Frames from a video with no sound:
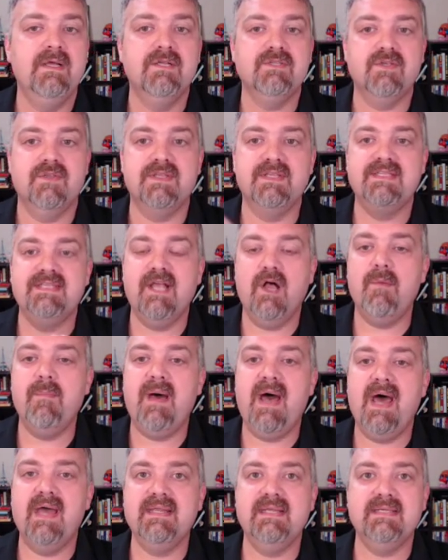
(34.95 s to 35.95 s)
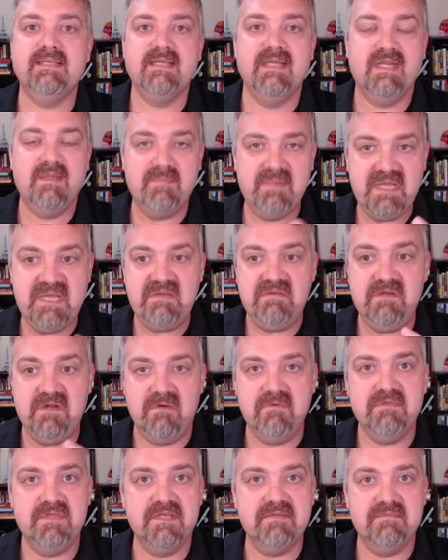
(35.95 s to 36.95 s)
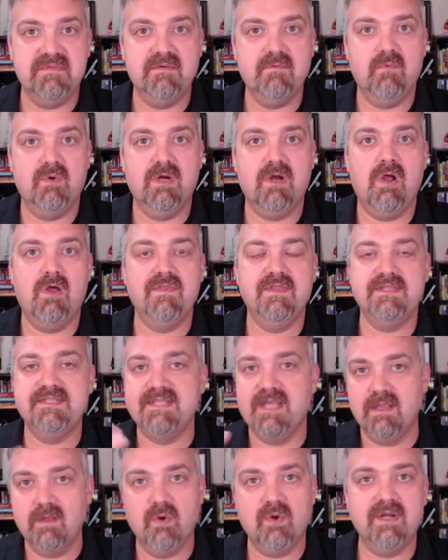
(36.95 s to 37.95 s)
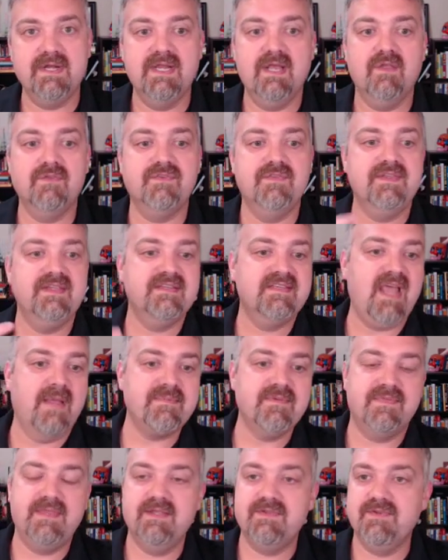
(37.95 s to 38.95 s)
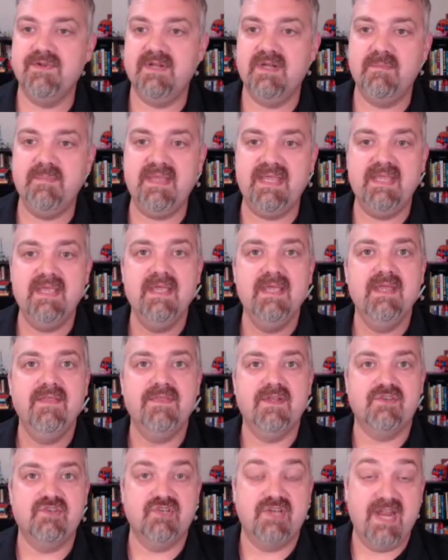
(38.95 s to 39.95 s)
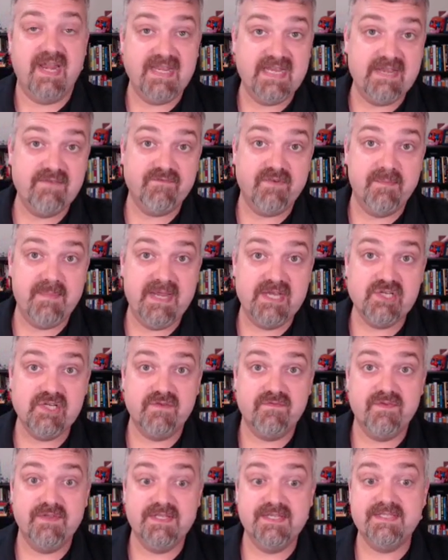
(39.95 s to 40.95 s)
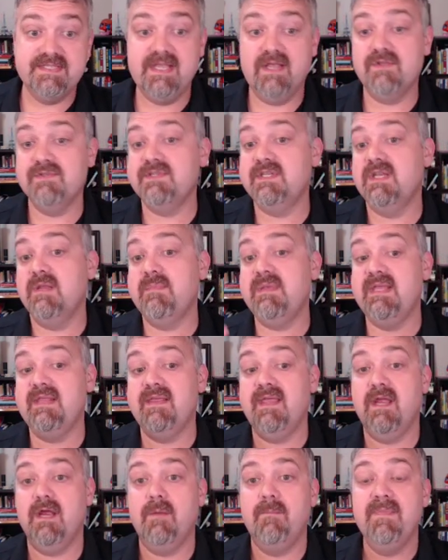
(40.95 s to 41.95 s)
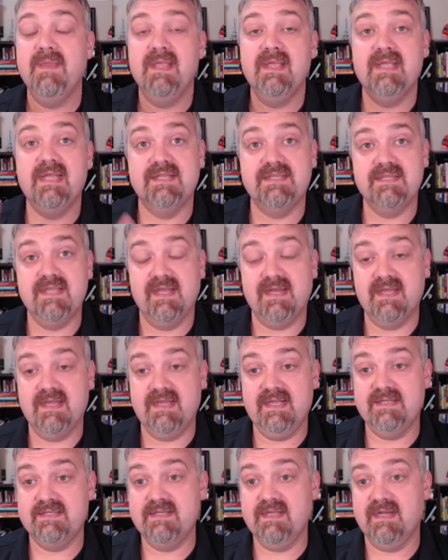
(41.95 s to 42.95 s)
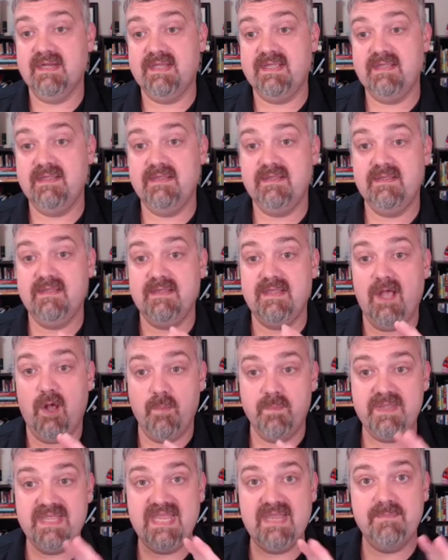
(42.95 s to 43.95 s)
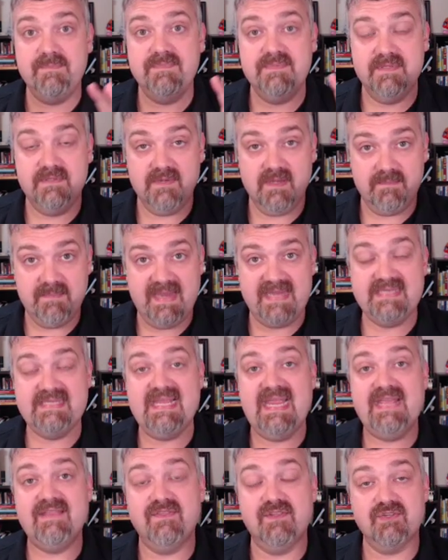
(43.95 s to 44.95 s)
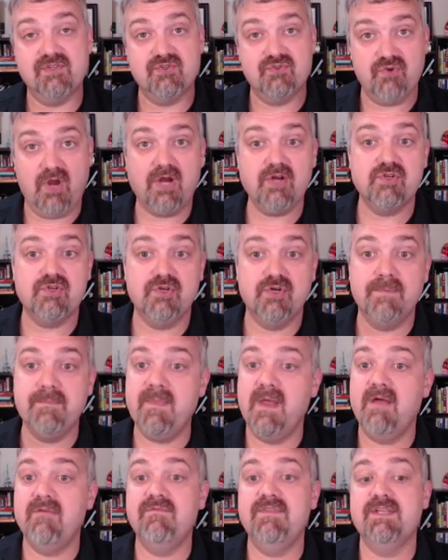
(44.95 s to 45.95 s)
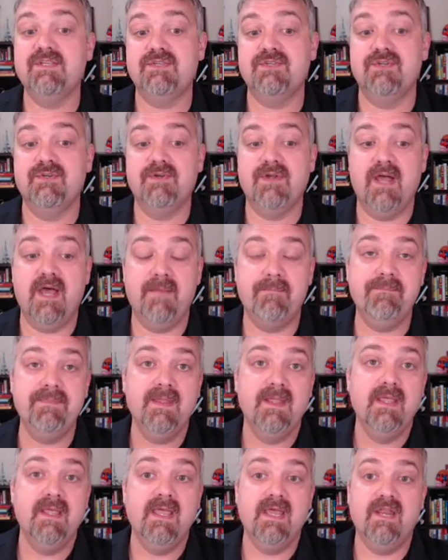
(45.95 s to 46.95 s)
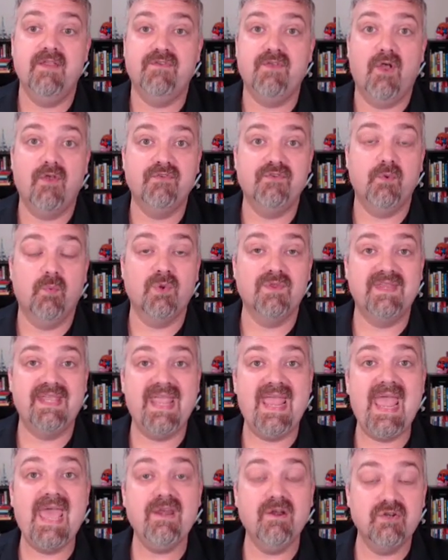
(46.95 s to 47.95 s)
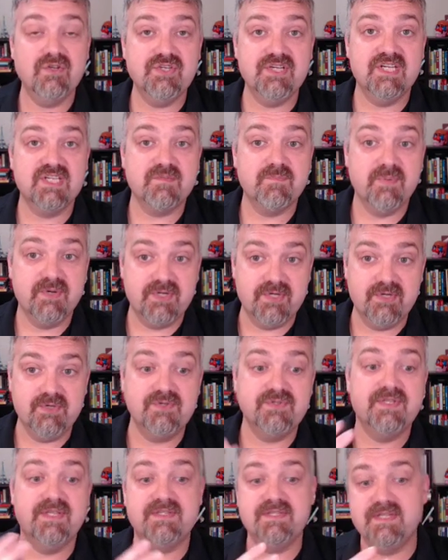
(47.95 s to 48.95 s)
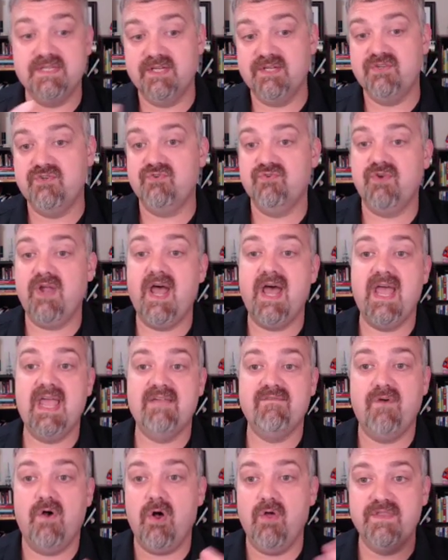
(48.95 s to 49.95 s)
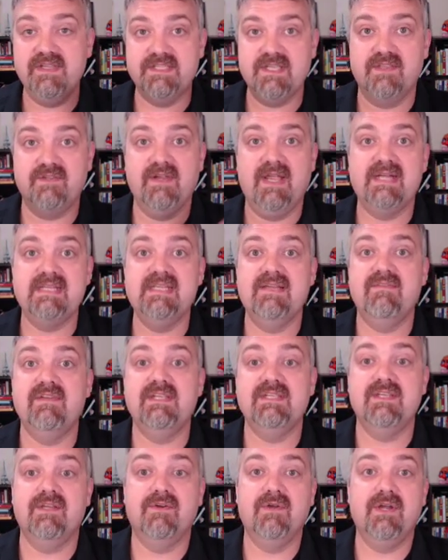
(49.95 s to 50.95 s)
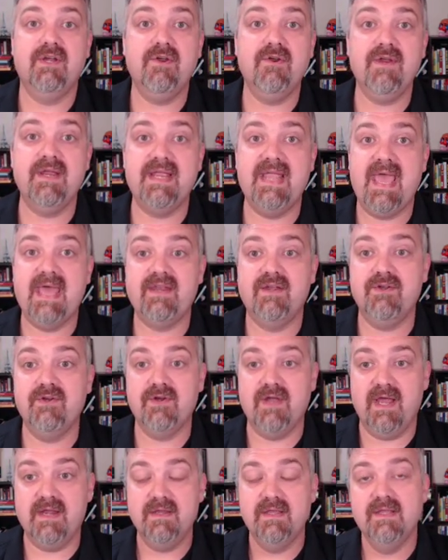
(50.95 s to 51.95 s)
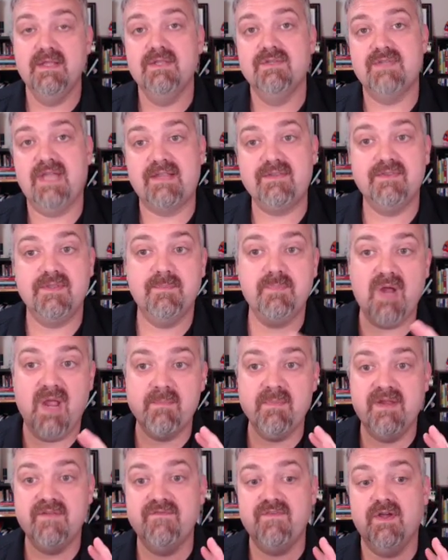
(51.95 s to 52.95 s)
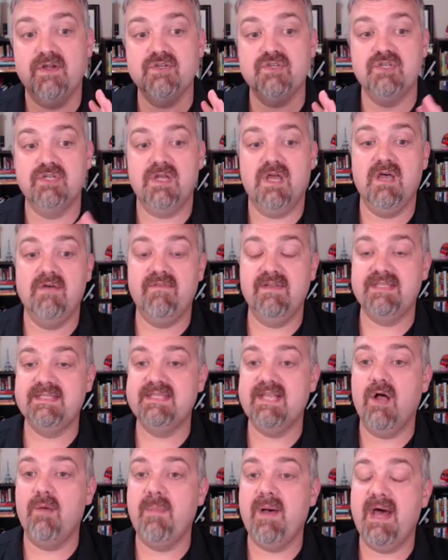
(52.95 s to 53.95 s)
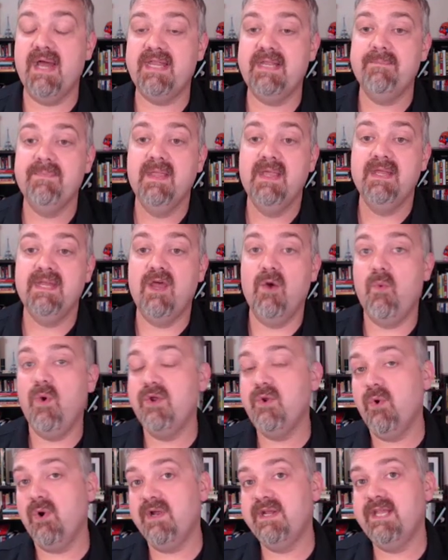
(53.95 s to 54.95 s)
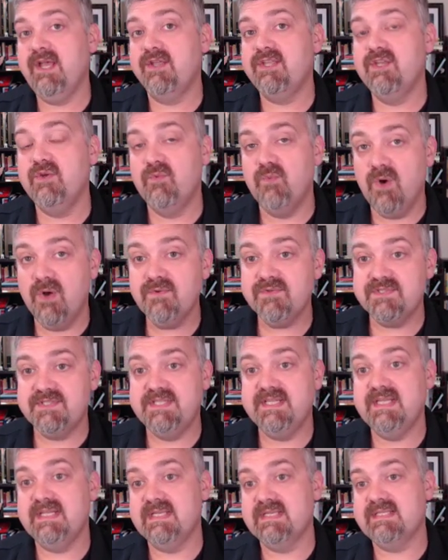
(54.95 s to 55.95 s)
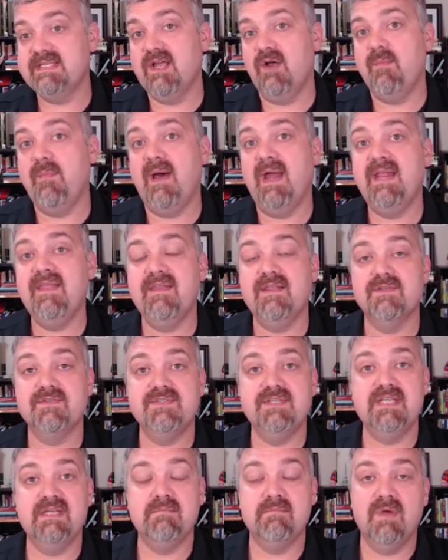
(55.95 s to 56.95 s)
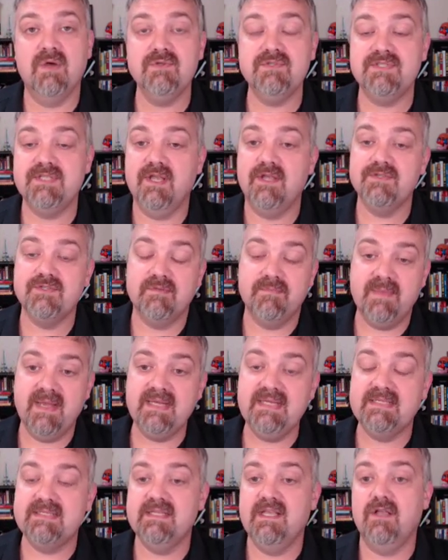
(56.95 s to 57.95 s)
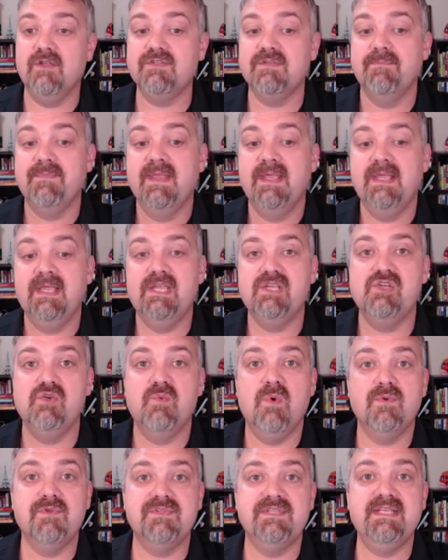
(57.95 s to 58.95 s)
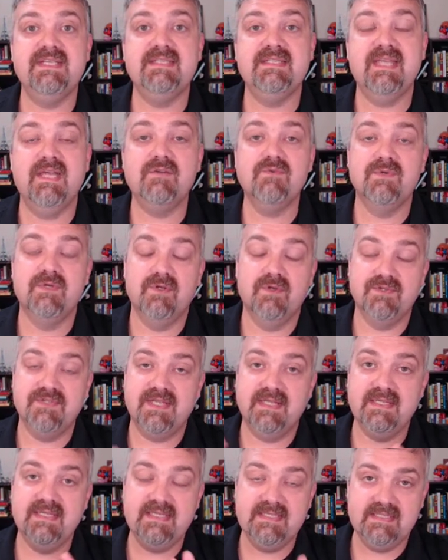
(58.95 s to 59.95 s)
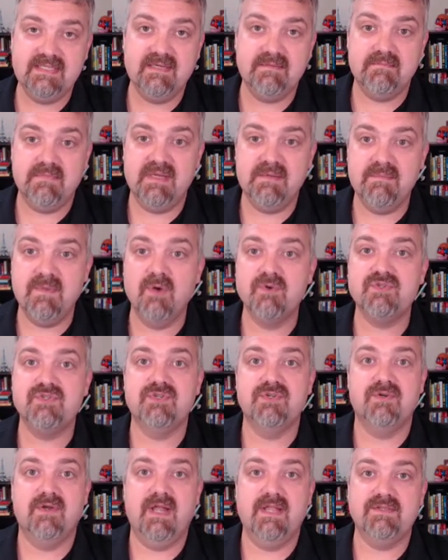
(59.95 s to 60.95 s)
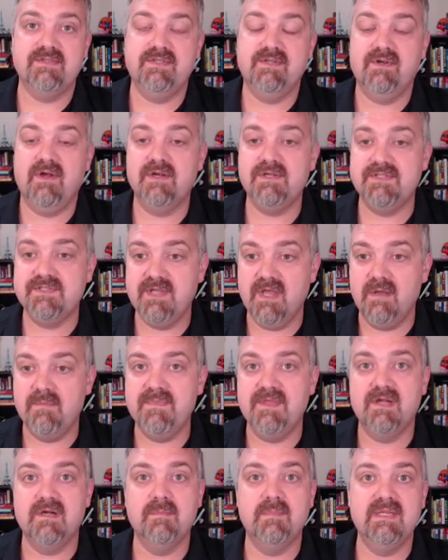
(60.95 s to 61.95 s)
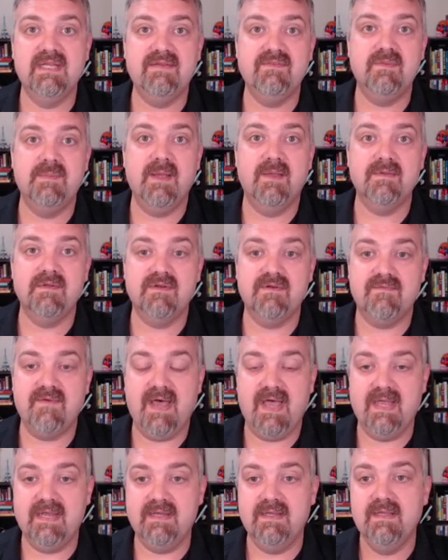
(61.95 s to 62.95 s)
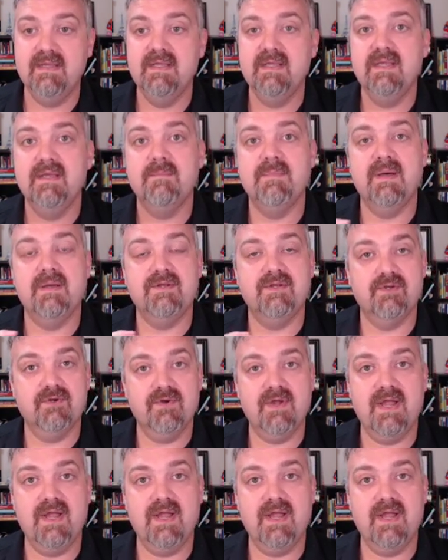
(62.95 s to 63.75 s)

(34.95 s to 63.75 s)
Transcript: So the cell body is going to be, you know, the, the, where all the cell organelles and these types of things are going to be. The genetic information for the cell is going to be there. It's going to it's going to help keep and maintain the structure of this neuron. And it's also where the energy is produced that's going to drive all these other activities that are occurring at a neuron. So that's the primary function of a cell body. Now, one organelle you won't see in a cell body that you'll see in most cells or many cells is you won't see centrioles, at least in, in most neurons. There are some that are believed to be able to divide, but